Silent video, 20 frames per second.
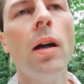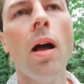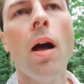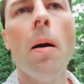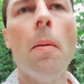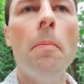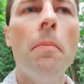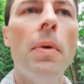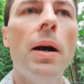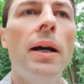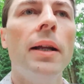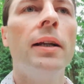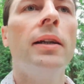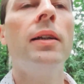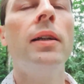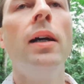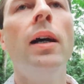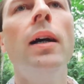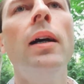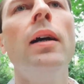murder
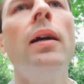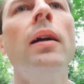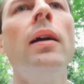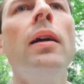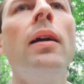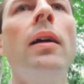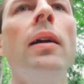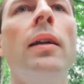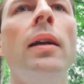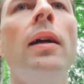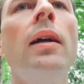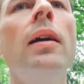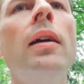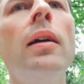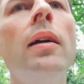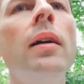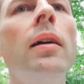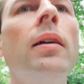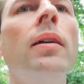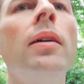da da
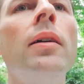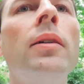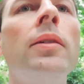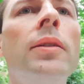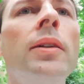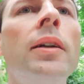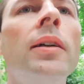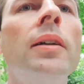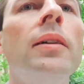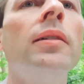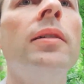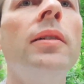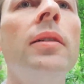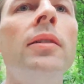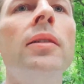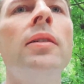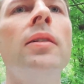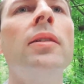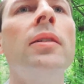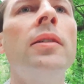
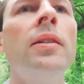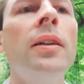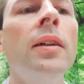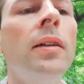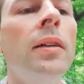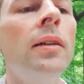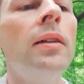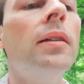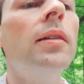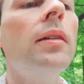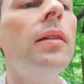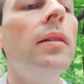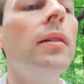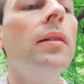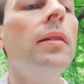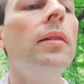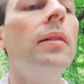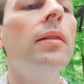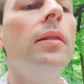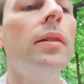na na
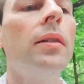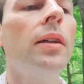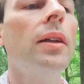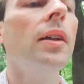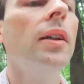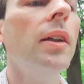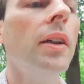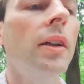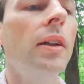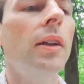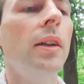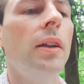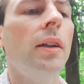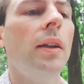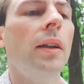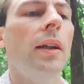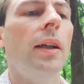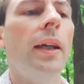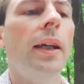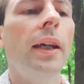
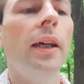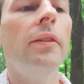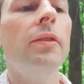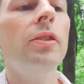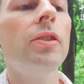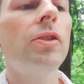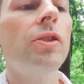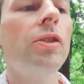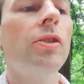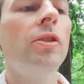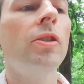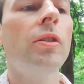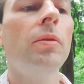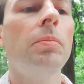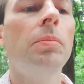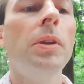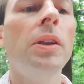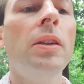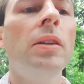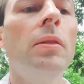Heaven shouldn't
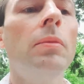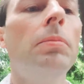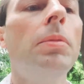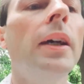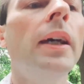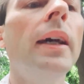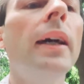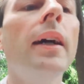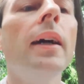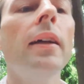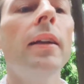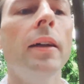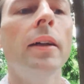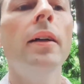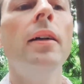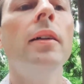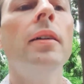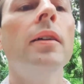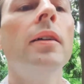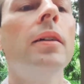be
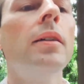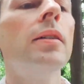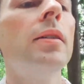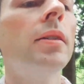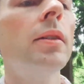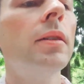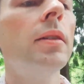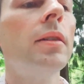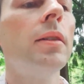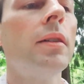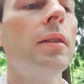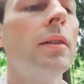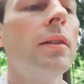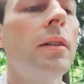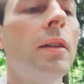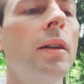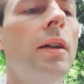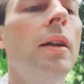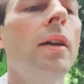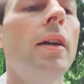better
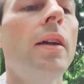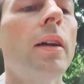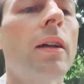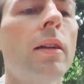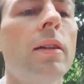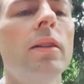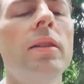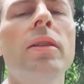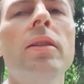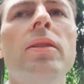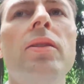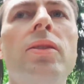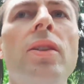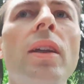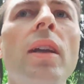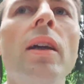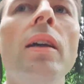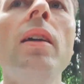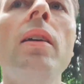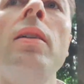Cause
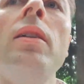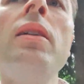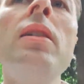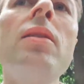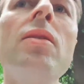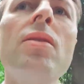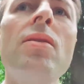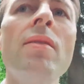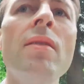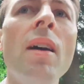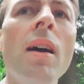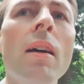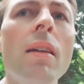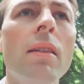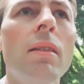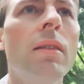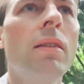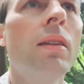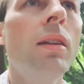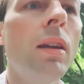there is
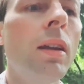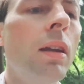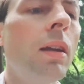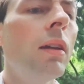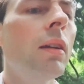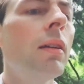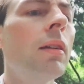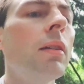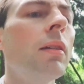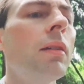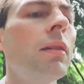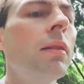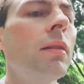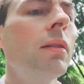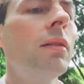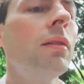nothing